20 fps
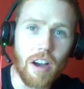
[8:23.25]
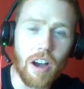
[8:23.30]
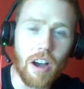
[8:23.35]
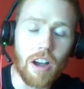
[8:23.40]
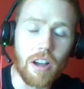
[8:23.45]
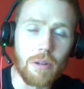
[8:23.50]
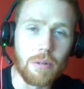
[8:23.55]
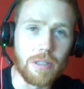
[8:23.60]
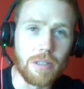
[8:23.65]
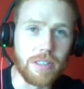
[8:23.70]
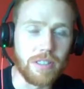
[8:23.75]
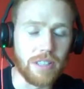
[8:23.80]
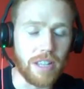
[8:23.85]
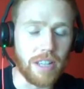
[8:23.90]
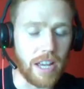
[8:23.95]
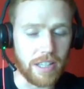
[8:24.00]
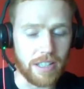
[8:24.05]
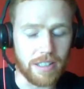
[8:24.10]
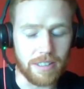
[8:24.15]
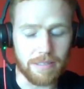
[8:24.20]
I would
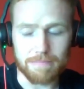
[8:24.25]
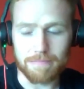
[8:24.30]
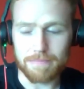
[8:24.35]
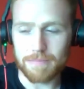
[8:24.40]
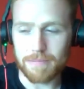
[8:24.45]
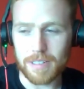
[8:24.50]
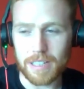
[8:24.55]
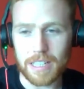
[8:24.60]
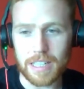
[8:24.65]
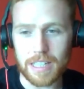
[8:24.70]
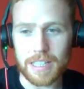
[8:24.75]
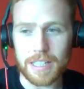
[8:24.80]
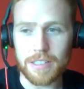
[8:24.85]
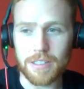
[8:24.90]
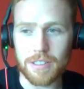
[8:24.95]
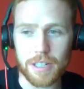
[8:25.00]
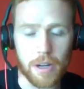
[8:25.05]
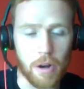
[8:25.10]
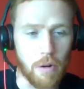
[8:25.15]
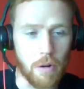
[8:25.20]
say
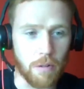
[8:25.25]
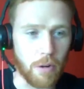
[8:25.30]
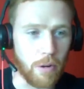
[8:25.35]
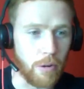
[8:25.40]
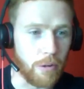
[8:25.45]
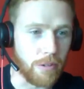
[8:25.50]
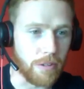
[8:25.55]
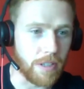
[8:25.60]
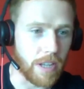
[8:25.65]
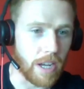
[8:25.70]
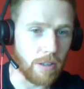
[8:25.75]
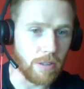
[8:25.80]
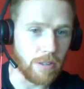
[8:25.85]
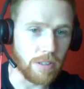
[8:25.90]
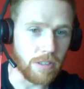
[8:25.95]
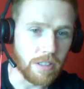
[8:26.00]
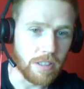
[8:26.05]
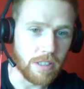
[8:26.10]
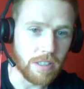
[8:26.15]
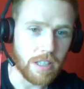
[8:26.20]
easily over 100,000.
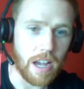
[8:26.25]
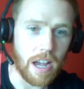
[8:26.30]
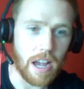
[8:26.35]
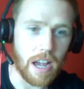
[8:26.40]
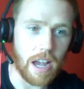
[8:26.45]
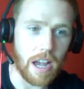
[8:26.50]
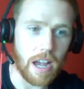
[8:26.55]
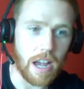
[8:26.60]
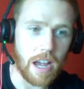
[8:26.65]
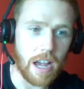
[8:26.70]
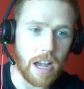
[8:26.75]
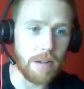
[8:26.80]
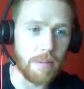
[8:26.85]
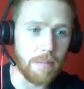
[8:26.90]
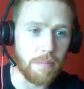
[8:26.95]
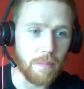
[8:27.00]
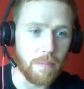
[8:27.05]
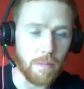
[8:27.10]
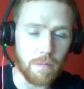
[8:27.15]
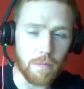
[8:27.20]

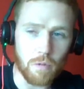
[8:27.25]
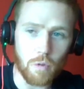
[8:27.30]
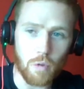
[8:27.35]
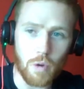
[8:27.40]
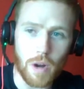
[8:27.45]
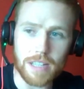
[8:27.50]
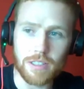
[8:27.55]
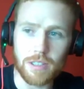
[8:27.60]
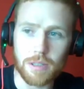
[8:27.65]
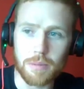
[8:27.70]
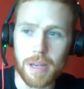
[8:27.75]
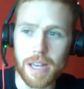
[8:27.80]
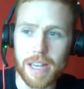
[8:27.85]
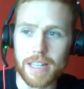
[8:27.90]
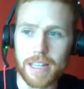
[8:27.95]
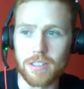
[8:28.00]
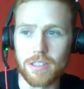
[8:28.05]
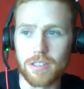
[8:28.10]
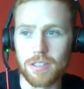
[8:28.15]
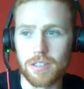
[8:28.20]
Um,
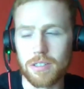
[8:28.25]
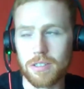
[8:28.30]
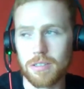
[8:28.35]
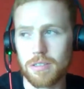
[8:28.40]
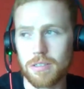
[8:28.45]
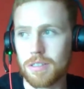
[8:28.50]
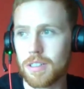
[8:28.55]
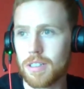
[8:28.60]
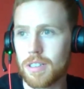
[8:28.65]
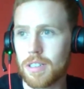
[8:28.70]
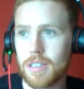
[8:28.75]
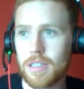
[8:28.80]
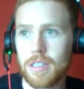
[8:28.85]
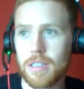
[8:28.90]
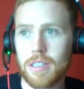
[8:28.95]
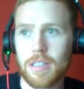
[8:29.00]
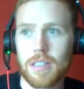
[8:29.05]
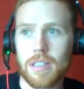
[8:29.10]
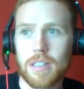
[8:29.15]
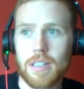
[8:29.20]
resumes,
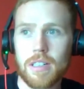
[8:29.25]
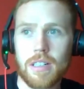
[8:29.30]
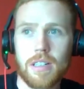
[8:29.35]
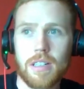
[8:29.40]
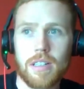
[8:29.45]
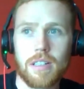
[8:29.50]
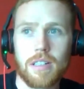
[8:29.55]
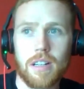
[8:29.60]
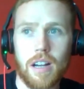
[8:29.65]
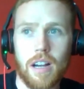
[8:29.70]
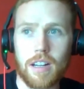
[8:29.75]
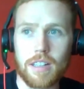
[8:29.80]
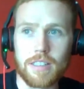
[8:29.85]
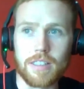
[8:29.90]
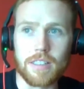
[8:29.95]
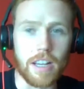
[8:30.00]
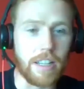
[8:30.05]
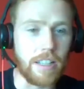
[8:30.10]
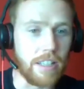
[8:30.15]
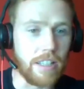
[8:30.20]
I'd say
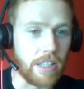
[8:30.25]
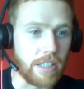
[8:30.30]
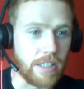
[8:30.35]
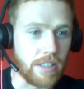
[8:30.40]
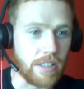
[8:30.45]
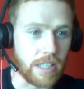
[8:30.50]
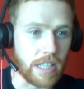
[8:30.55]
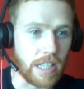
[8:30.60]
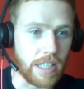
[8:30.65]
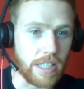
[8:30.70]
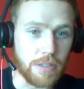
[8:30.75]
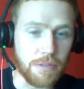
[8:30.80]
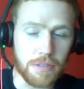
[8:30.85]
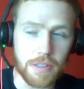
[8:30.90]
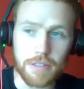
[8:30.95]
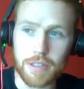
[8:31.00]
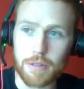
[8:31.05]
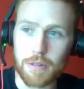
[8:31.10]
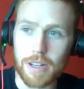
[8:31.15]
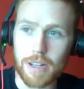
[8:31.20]
I'd nearly see at least
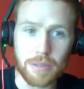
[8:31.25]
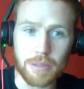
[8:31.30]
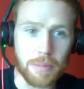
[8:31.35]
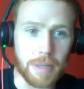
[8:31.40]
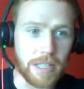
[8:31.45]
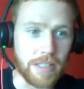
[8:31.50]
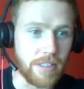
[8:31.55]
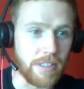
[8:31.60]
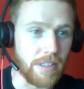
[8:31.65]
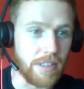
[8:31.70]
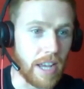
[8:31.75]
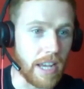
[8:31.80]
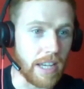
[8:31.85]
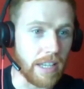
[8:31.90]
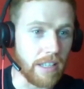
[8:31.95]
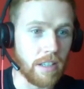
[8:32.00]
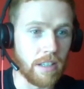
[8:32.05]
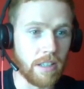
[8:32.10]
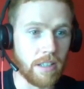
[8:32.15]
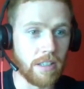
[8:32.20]
50 resumes a
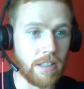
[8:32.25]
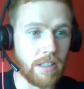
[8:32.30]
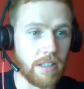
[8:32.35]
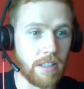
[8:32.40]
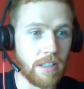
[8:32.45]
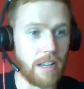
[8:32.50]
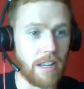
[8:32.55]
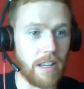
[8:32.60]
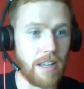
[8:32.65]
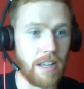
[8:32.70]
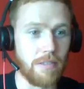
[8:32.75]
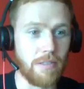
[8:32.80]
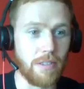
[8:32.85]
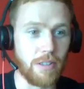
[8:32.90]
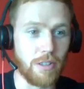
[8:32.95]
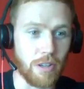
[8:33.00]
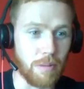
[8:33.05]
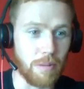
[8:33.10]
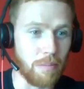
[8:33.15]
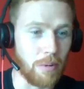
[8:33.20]
day. Uh, if you
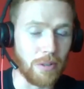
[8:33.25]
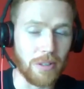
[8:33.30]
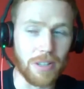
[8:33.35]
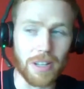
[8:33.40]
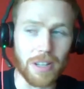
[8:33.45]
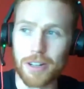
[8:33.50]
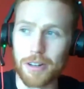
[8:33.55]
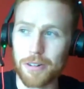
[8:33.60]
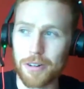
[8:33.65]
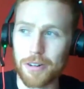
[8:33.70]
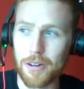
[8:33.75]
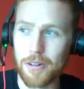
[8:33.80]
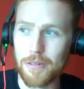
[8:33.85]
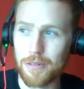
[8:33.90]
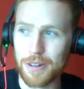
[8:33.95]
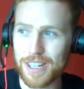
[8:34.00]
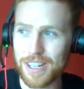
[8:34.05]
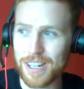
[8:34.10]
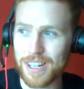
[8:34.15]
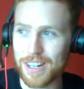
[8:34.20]
try and put that out over a
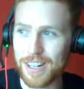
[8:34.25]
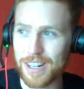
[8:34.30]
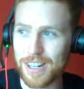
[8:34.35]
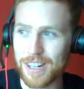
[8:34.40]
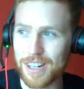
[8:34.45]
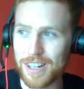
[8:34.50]
year,